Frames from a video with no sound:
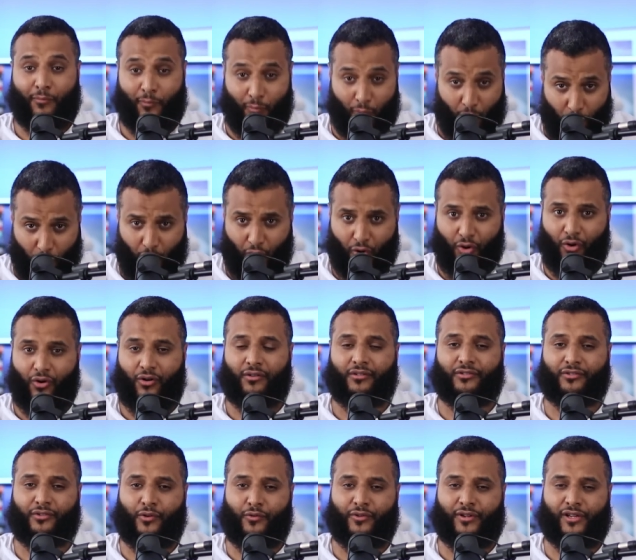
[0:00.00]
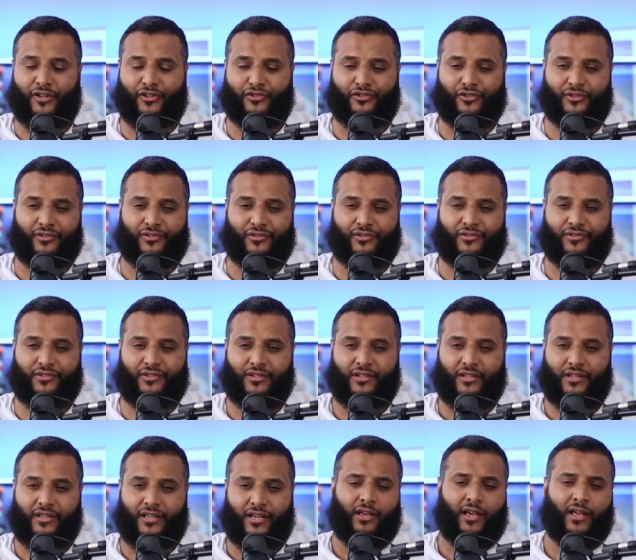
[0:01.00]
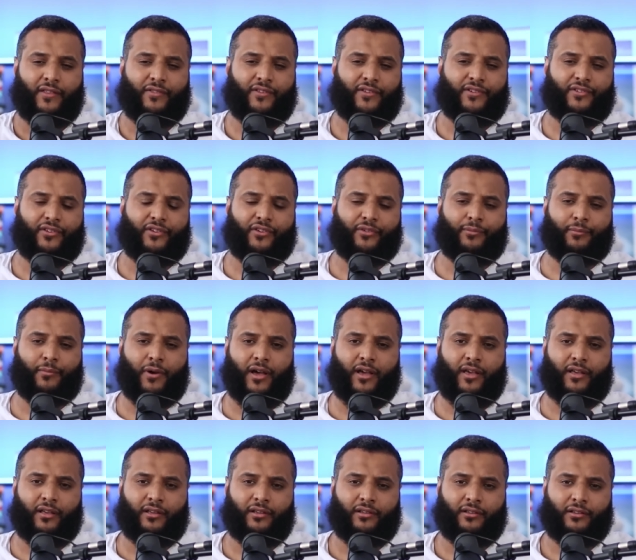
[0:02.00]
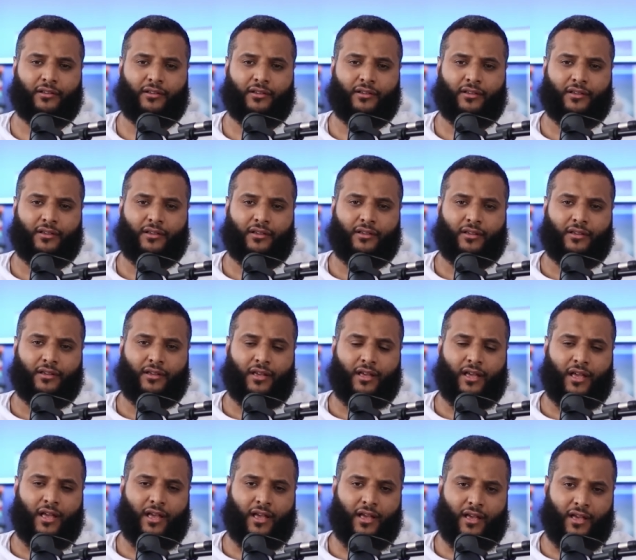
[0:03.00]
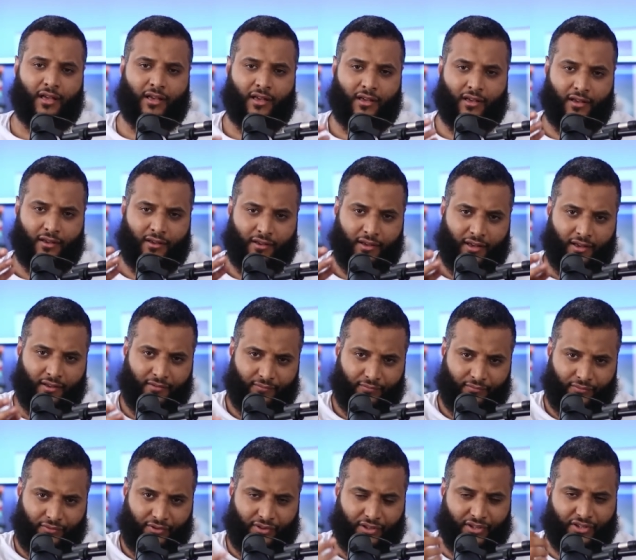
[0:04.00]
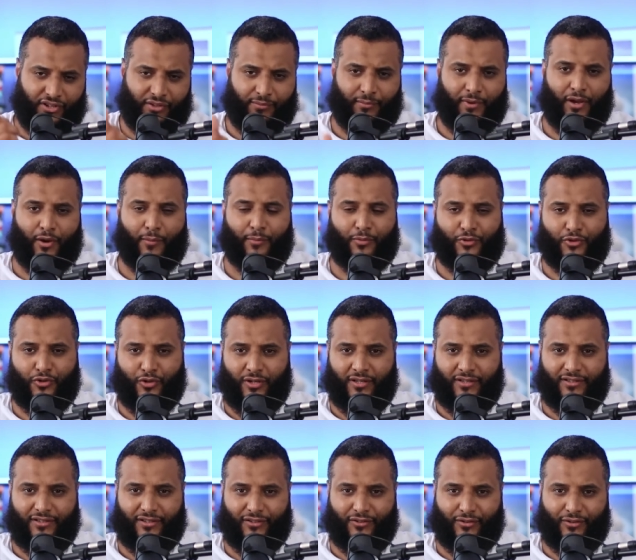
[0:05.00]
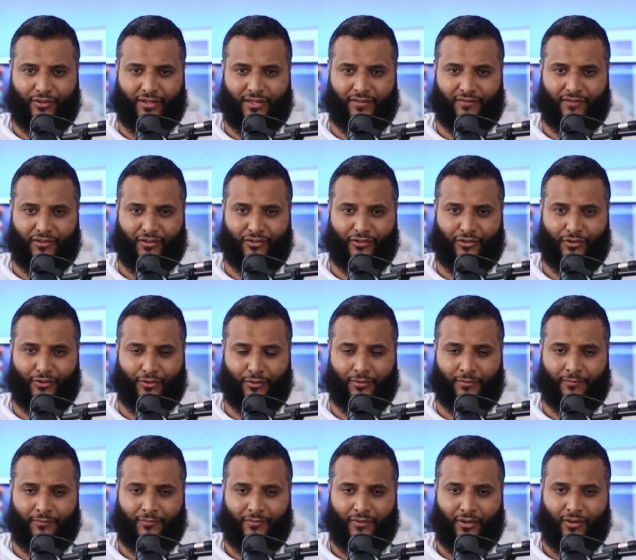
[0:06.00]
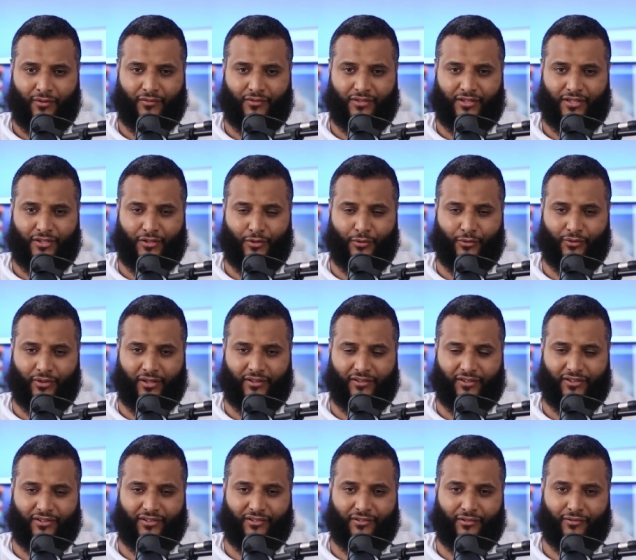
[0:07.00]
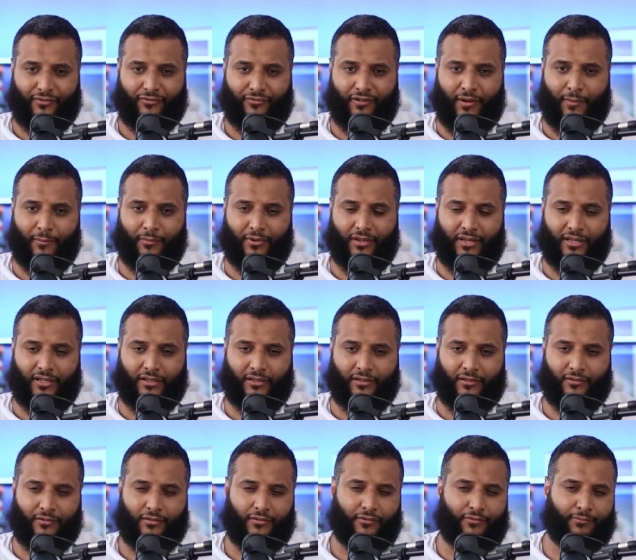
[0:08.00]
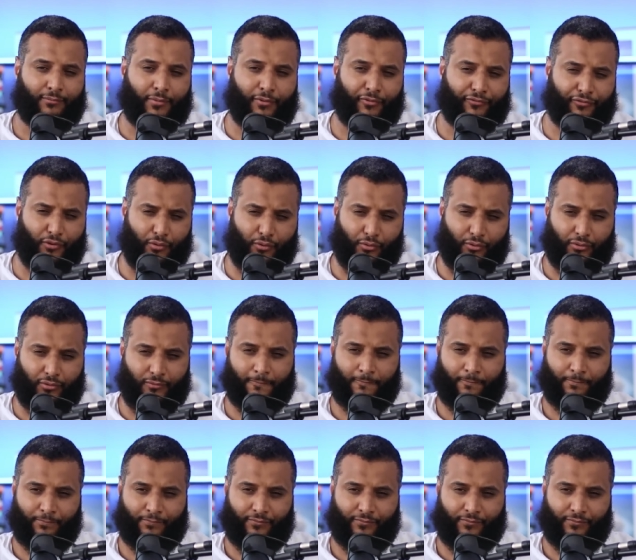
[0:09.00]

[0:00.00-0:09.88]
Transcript: more donations and this is my uh, this is my opportunity to give this to you obviously using this fumbling buffoon